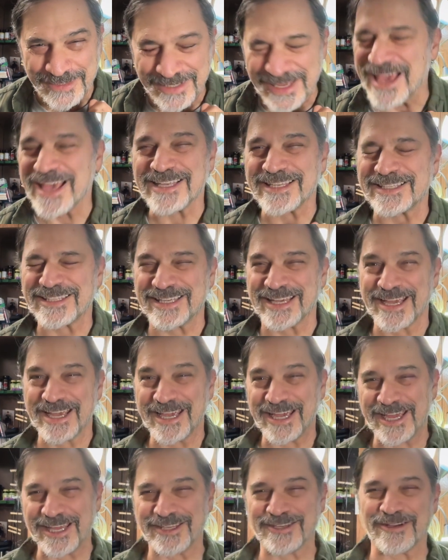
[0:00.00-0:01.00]
Yes,
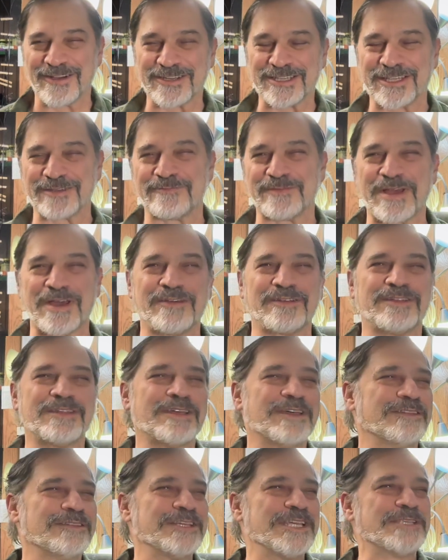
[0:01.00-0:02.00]
he talks about
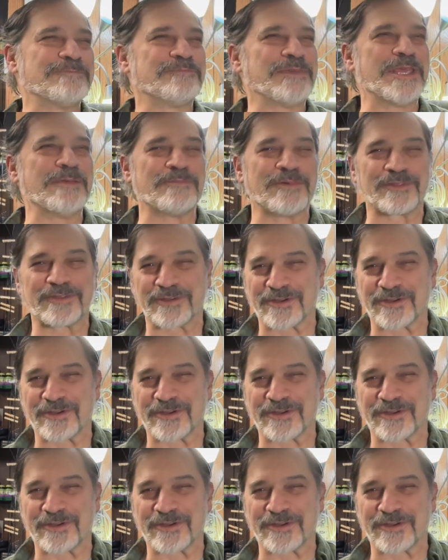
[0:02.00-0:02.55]
these people,